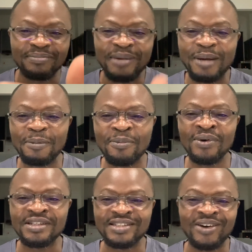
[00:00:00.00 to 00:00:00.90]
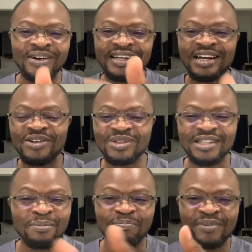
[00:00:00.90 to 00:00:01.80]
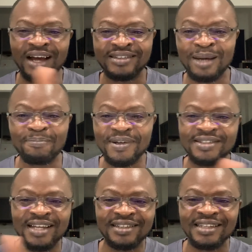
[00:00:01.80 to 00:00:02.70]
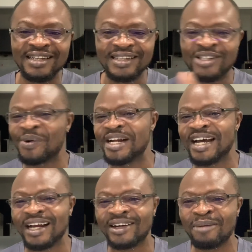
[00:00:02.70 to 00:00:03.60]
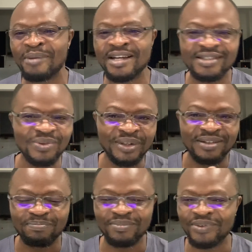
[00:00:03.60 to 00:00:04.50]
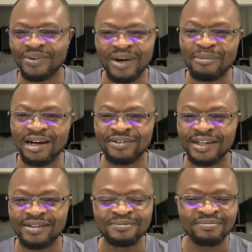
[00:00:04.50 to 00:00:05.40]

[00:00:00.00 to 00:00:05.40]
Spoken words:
Many people, it's already in the news at some places that he already had agreements with Real Madrid.